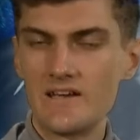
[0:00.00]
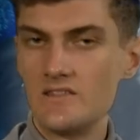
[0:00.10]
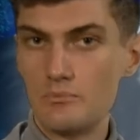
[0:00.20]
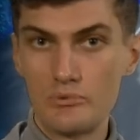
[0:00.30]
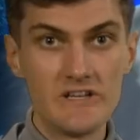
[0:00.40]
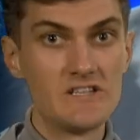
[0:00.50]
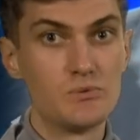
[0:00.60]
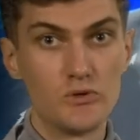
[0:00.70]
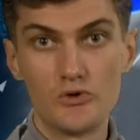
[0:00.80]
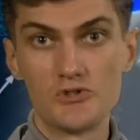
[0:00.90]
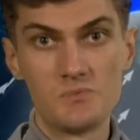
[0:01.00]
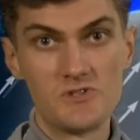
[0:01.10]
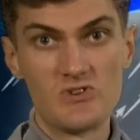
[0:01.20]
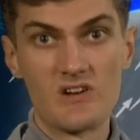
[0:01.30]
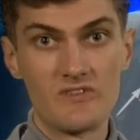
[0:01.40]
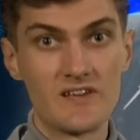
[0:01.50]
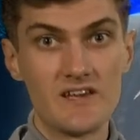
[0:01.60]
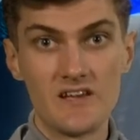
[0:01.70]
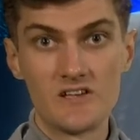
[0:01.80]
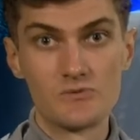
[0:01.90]
and the breeze will also be strengthening
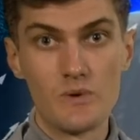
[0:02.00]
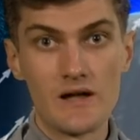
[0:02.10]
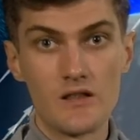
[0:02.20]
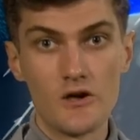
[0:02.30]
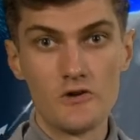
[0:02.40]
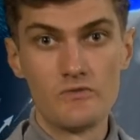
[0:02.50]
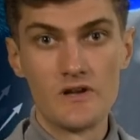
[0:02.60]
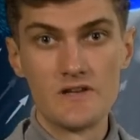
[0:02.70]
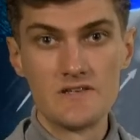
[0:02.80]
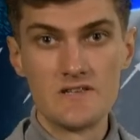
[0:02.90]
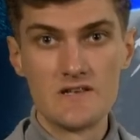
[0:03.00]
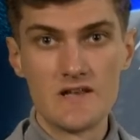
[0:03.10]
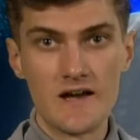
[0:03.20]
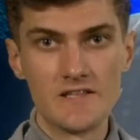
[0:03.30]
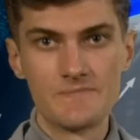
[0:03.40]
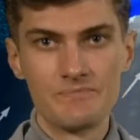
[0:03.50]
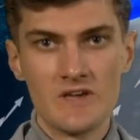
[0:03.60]
here as well overnight.